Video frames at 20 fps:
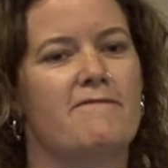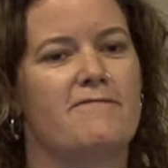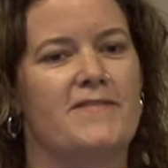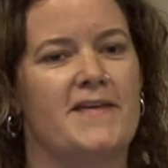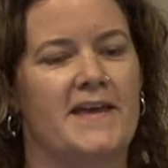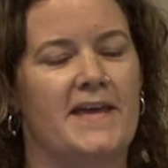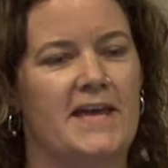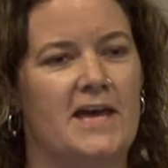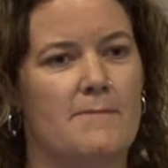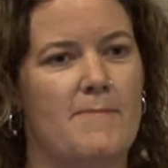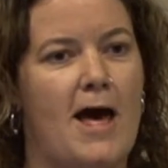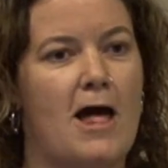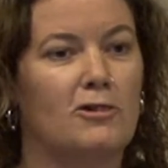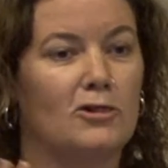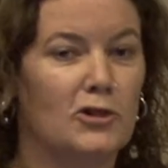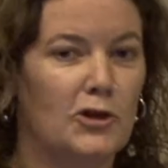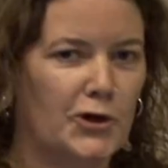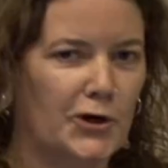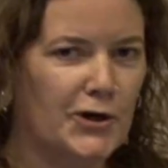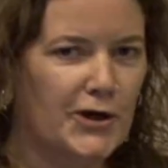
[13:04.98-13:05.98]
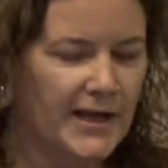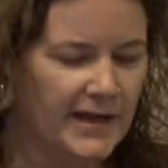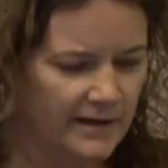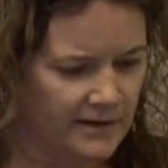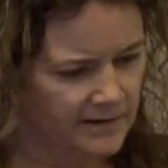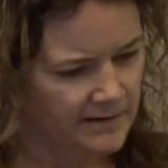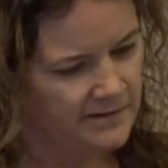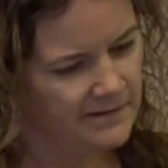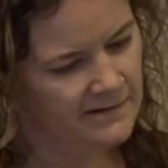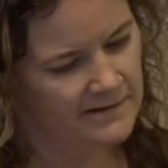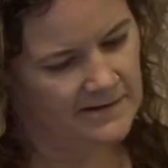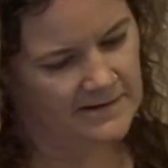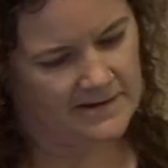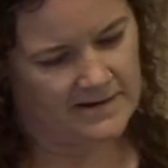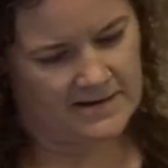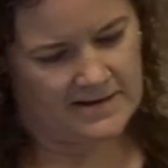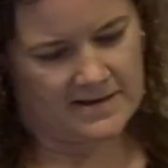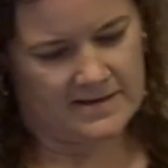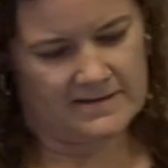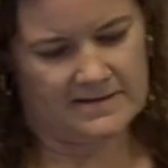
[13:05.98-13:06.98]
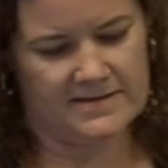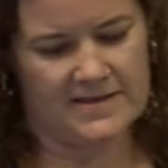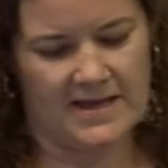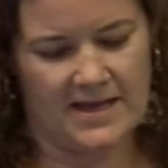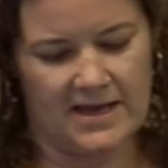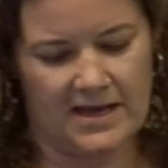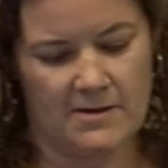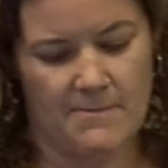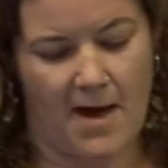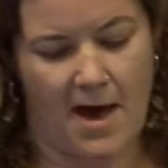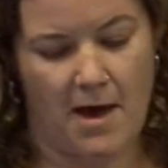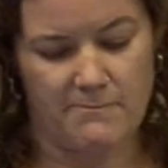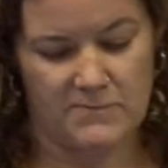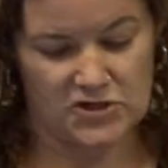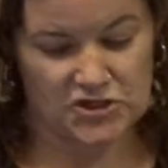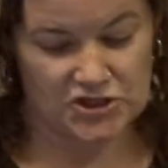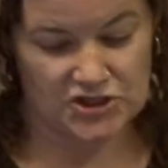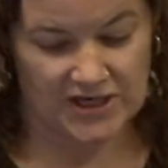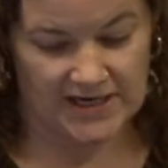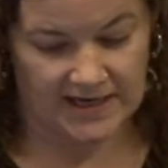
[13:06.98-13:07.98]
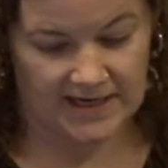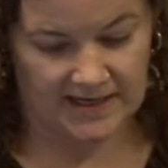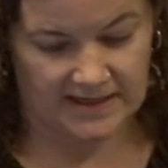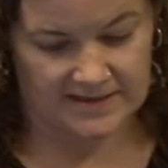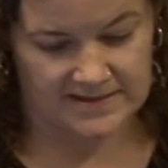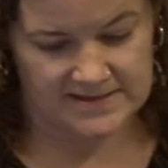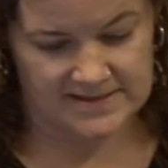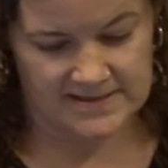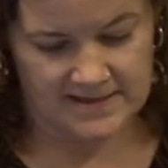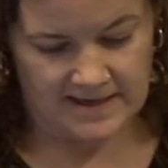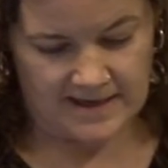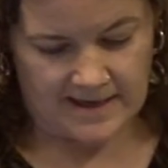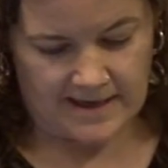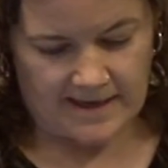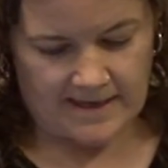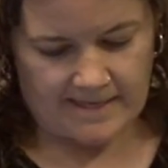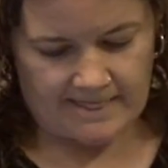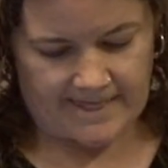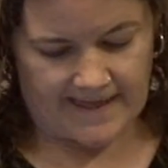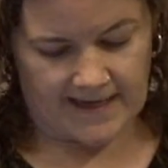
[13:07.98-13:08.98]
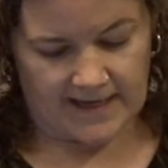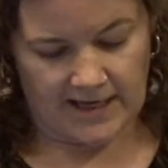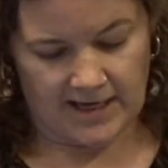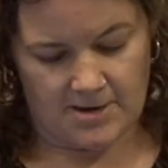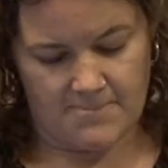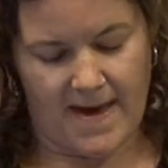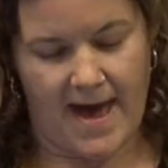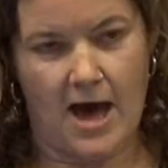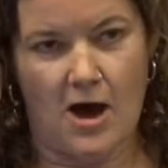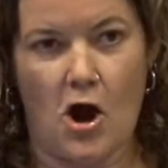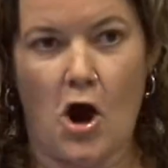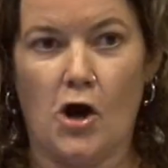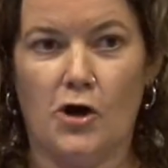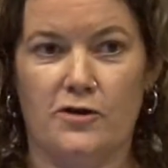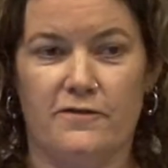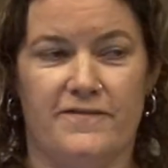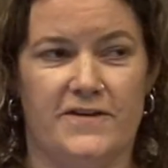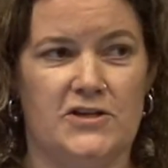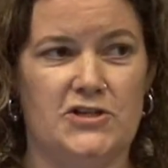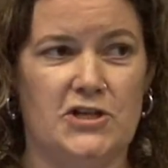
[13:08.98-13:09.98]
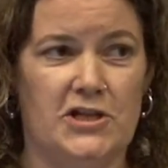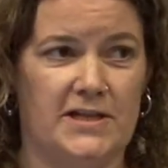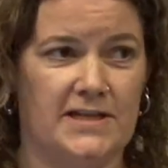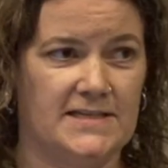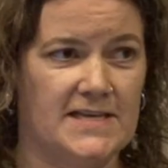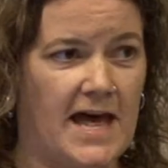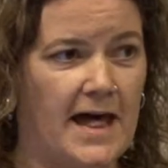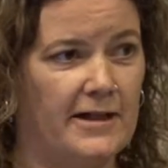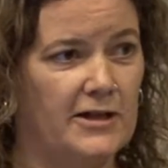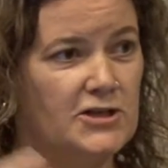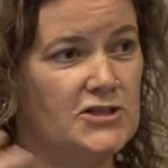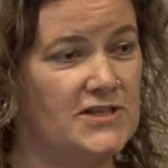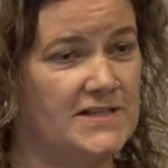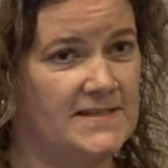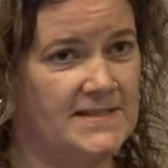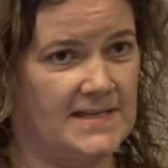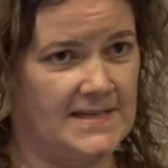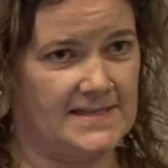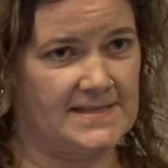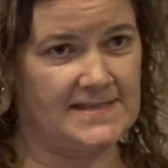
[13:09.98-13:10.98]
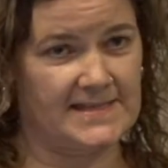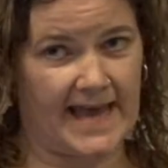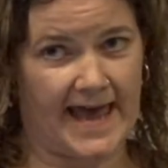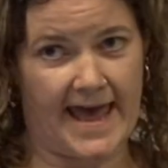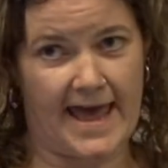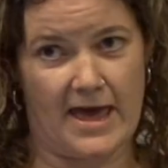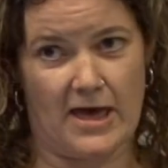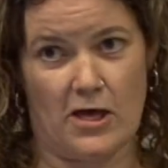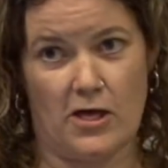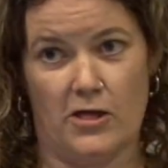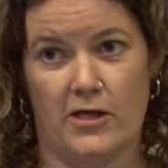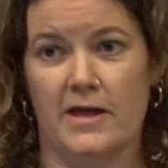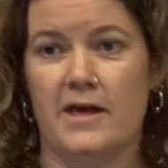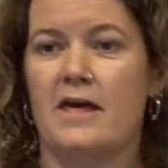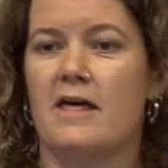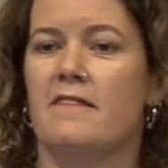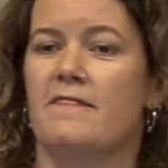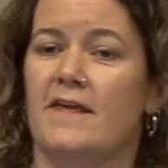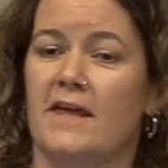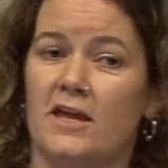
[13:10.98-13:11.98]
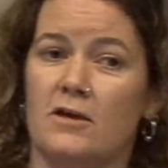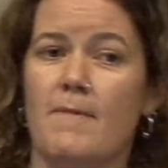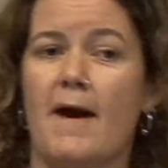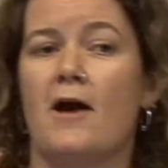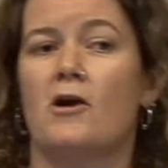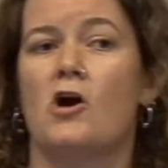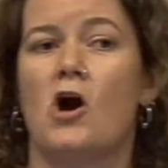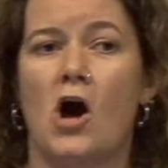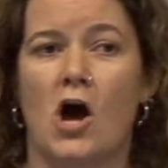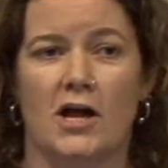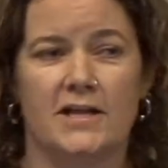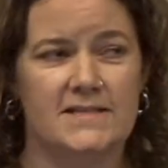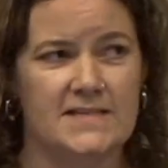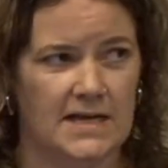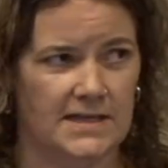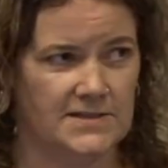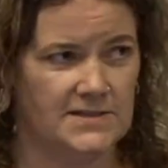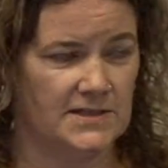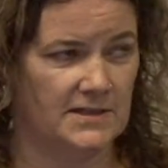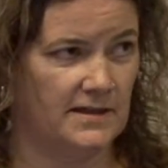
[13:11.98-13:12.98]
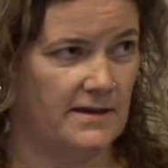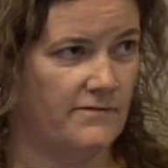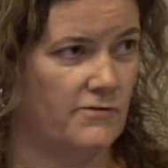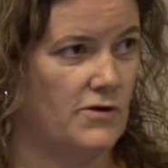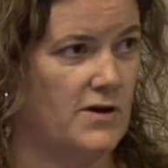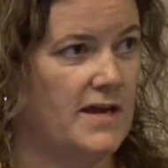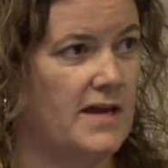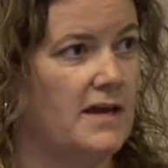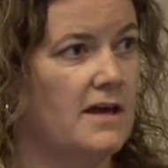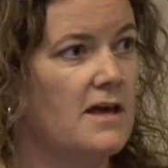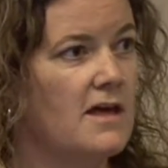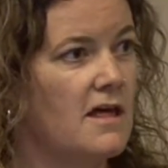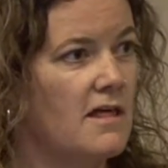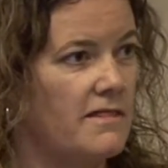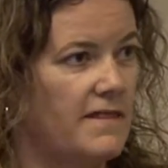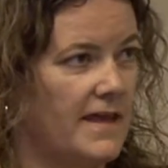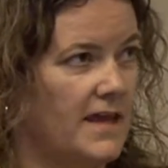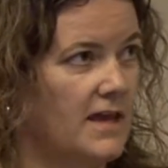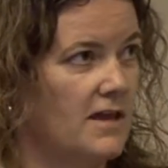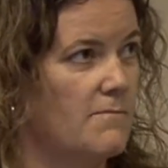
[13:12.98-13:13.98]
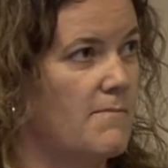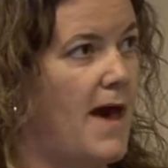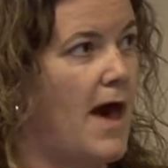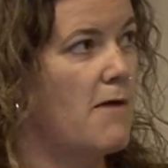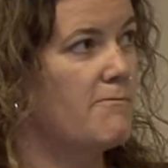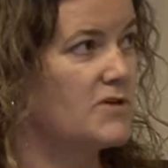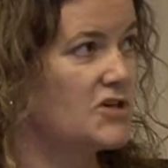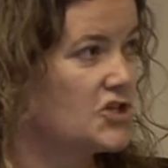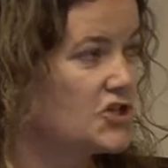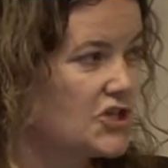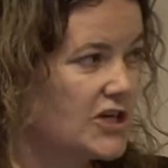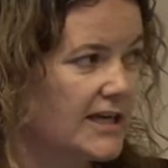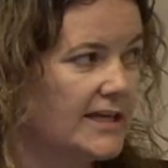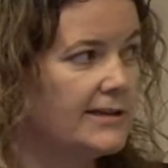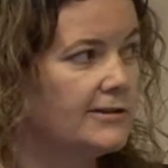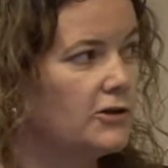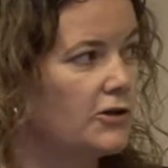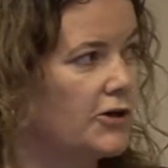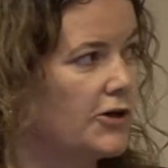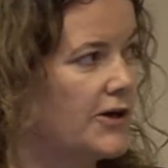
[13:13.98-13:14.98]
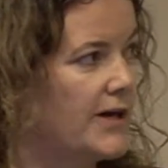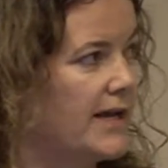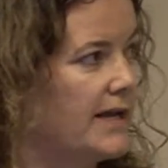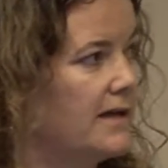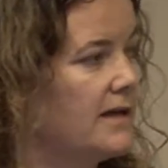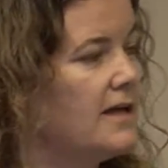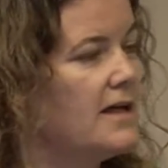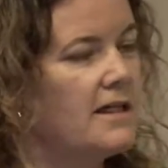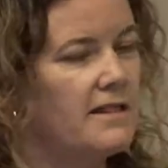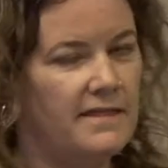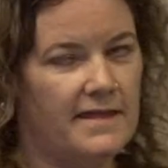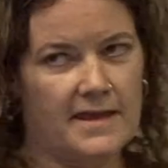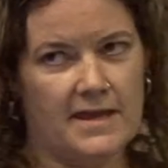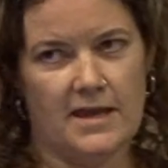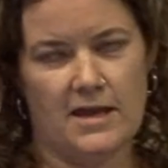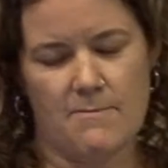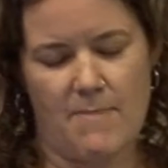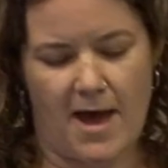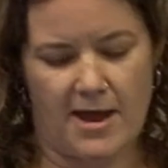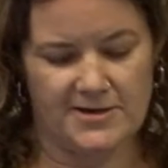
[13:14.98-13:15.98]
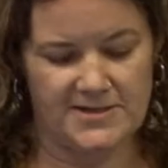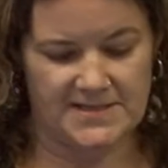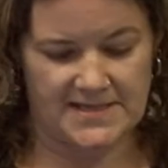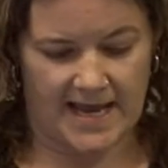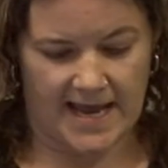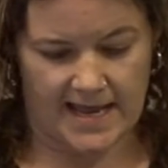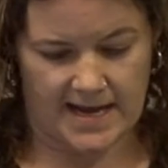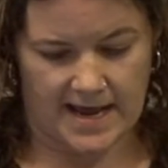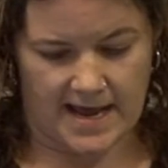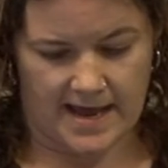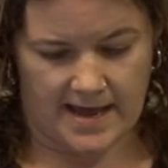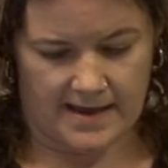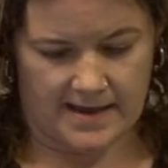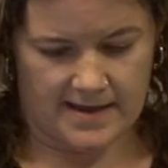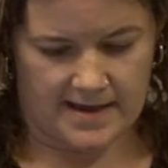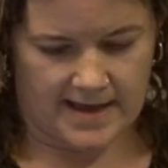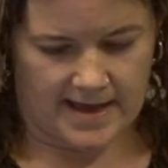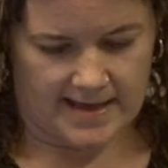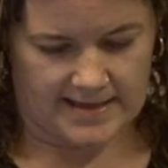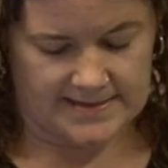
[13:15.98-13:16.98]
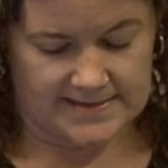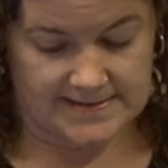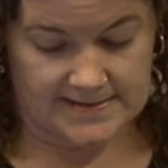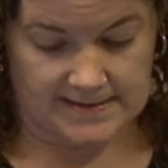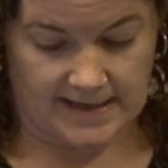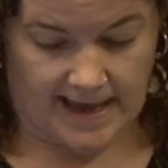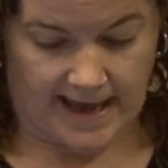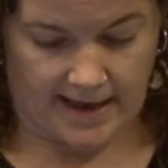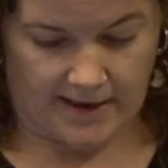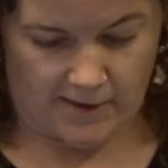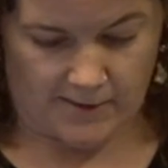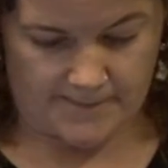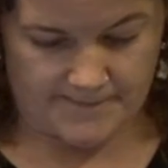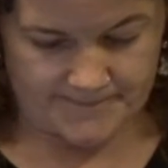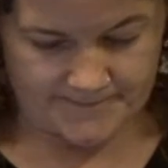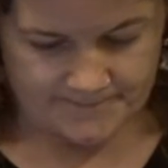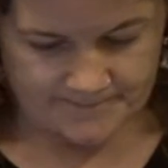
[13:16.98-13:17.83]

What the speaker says: of thinking about learning, thinking about machines, thinking about artificial intelligence at scale, thinking about content delivery, thinking about machine learning, thinking about data at scale.